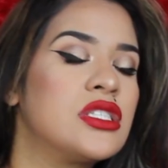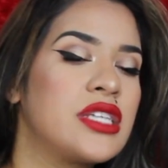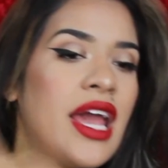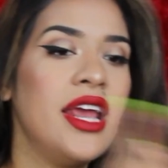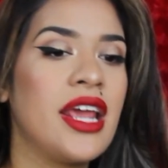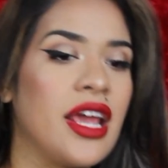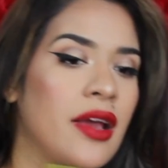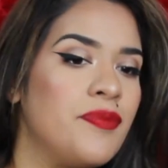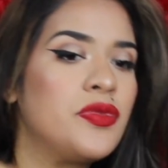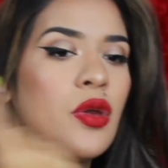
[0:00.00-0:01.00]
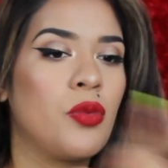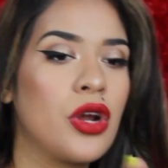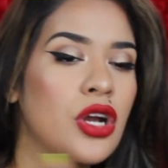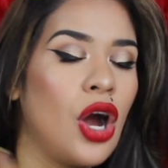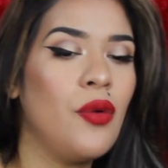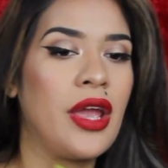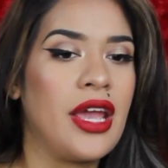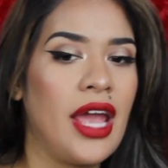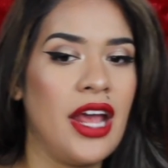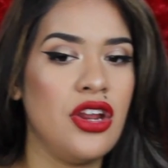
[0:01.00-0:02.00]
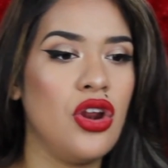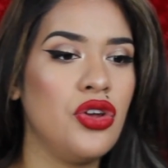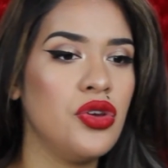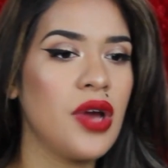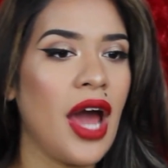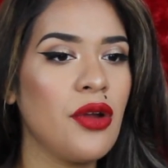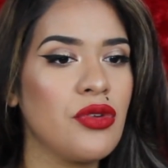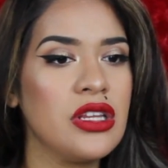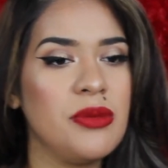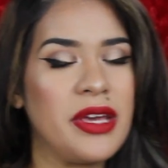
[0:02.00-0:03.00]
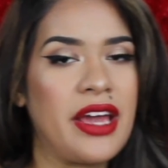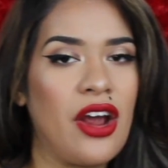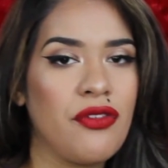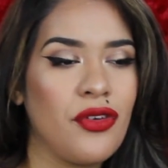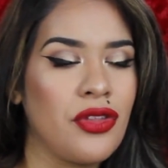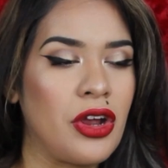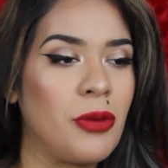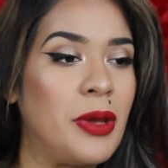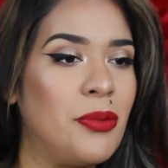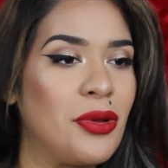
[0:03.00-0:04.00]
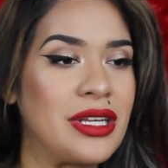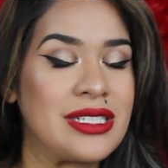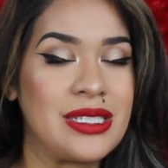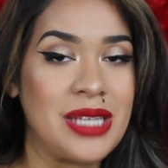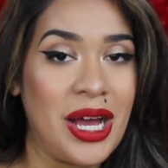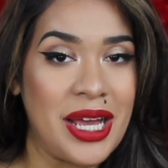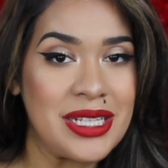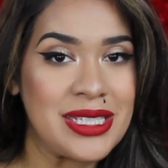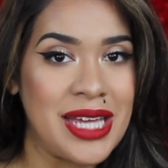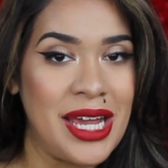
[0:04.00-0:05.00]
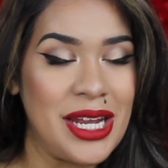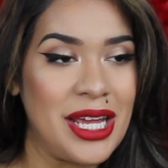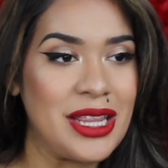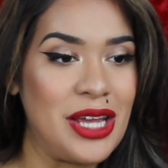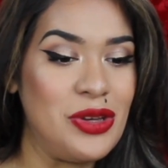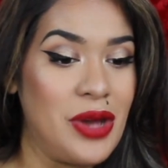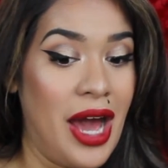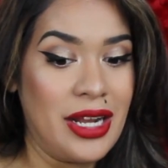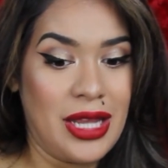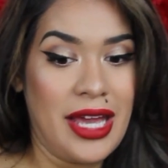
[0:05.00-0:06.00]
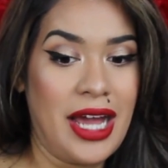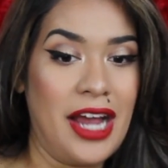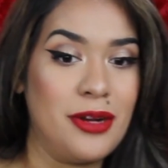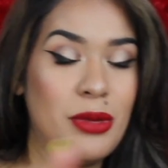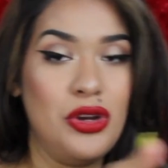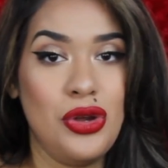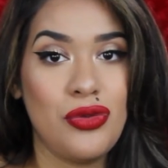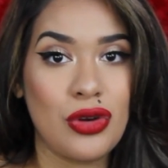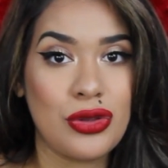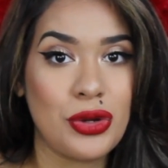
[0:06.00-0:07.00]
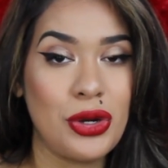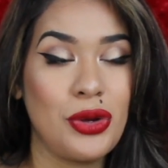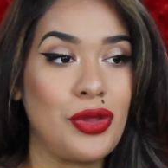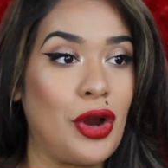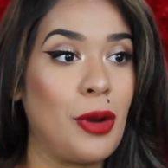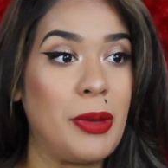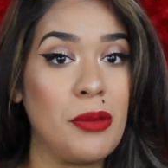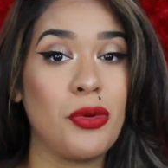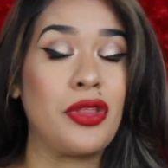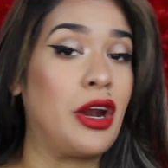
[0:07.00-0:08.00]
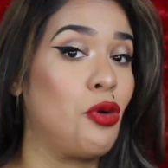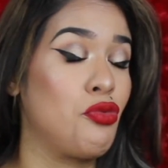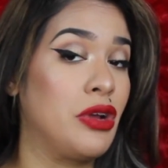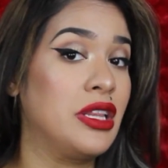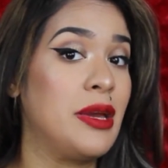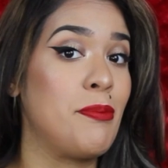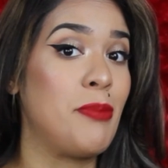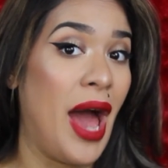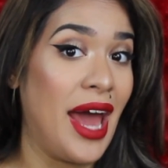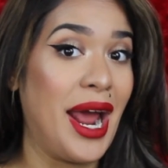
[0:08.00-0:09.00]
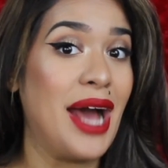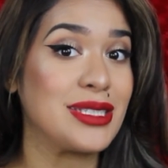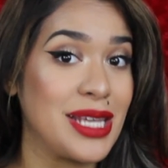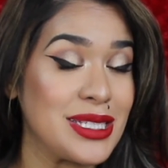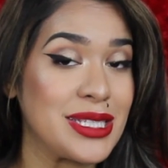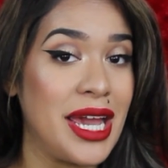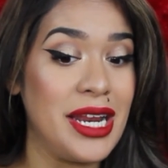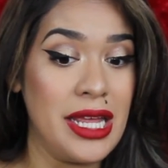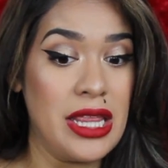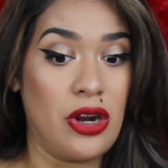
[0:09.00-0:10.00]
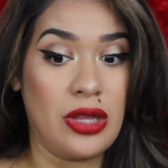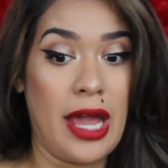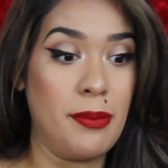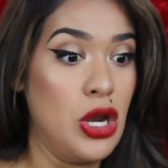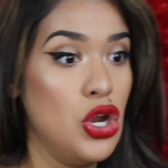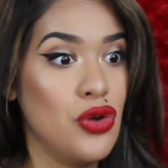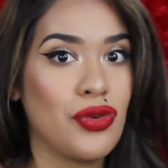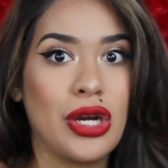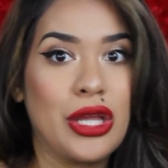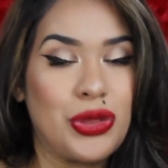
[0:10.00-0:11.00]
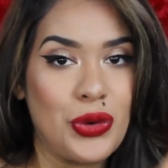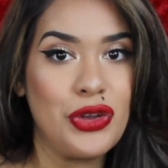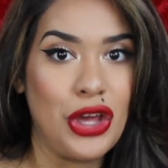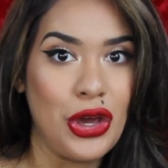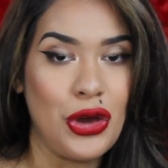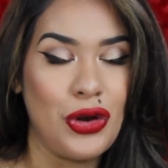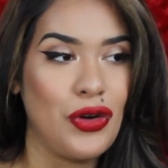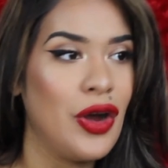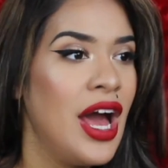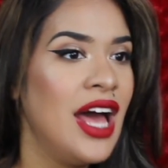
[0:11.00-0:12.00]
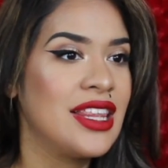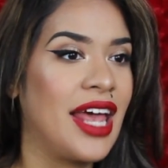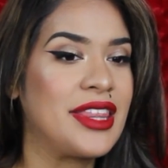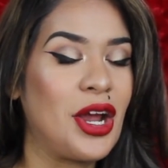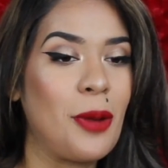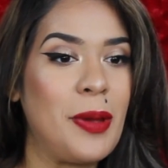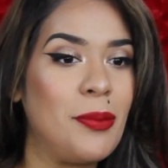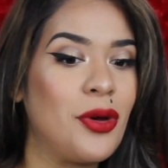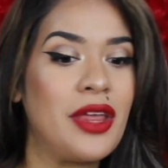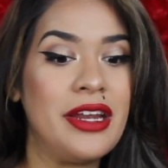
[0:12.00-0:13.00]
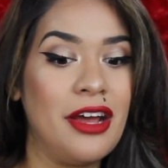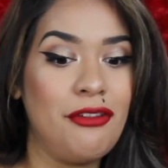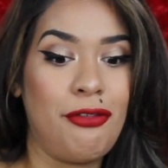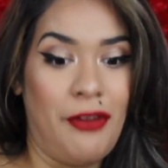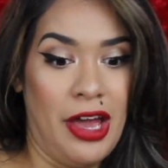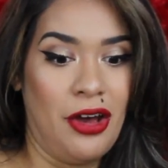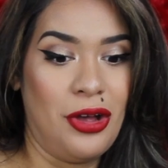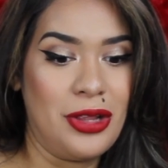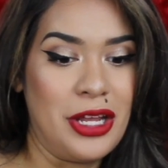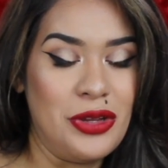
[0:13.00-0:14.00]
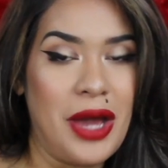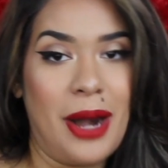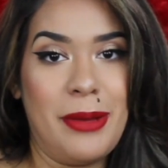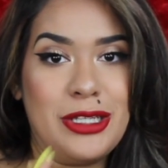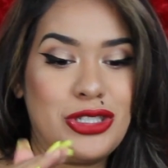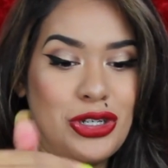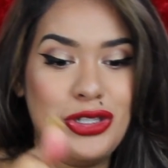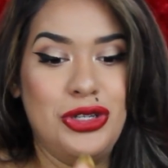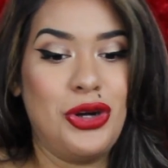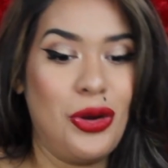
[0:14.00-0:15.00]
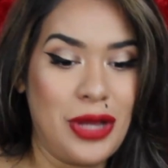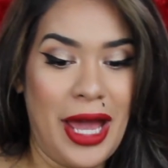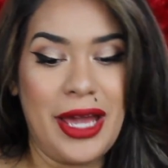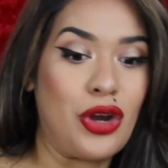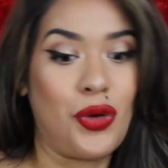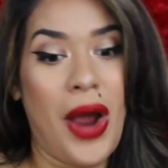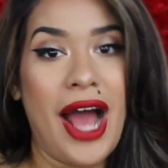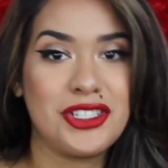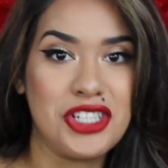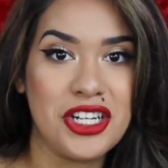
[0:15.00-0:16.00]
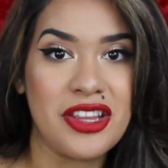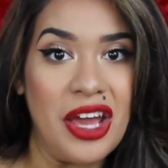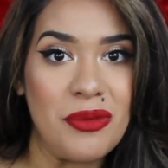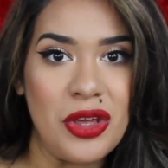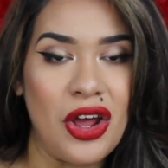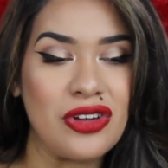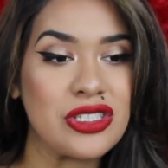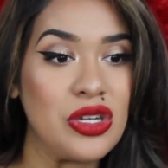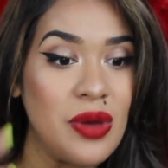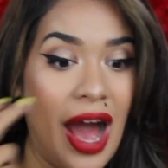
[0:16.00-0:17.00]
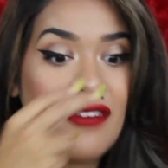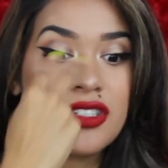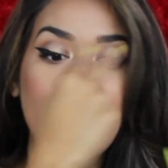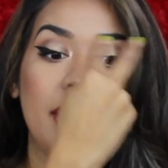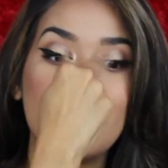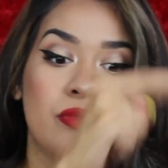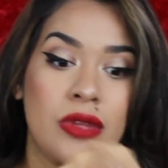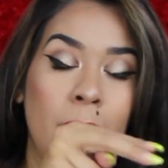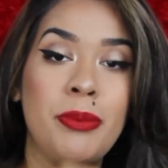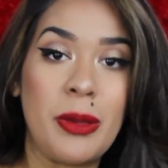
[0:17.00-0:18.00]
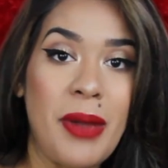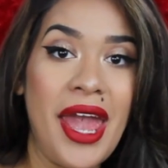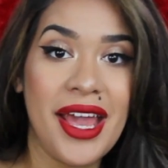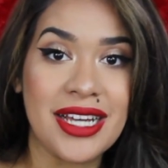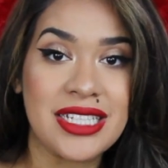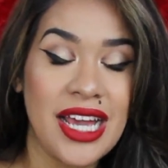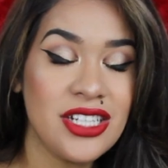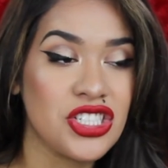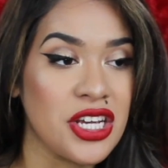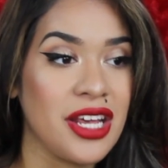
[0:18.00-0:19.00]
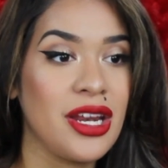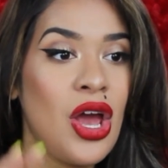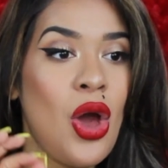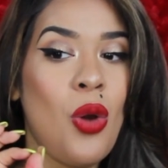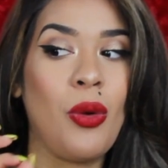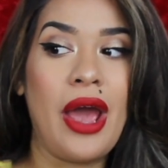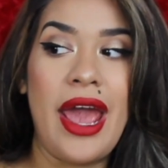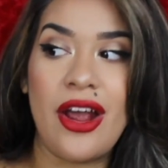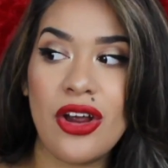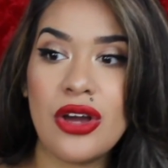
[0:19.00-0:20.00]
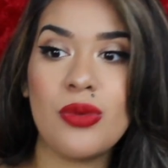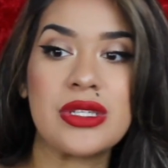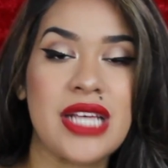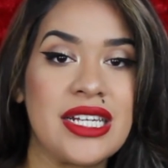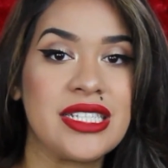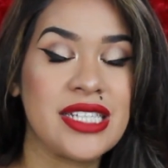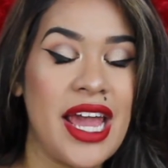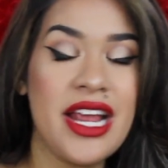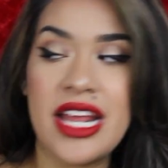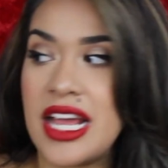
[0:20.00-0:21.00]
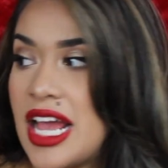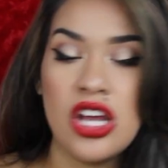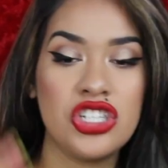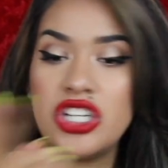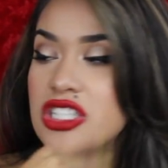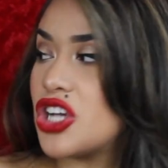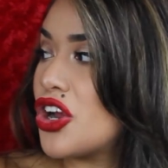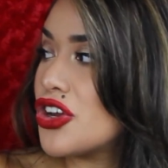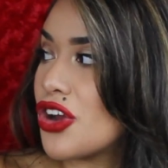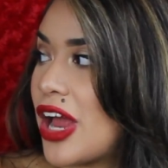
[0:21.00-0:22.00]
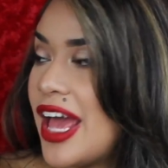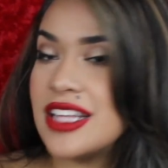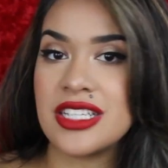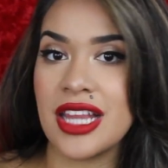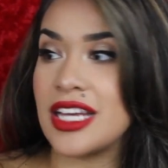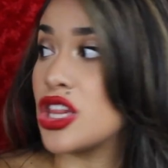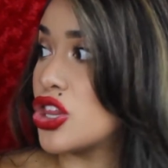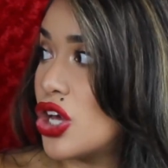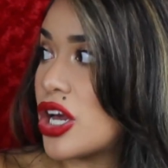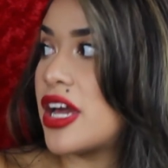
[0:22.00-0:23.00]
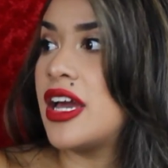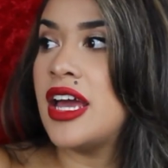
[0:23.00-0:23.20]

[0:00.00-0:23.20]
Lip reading: skating and we're going, and you know, you gotta really be careful. There are people that suck at skating that you gotta like kind of maneuver through. There are people that are really badass at skating that are like maneuvering through you. Like, there are people that done fail, and you gotta make sure you don't like crash into them, you know, so you have to like be paying attention. When Ariel was like skating, she had turned her head to like look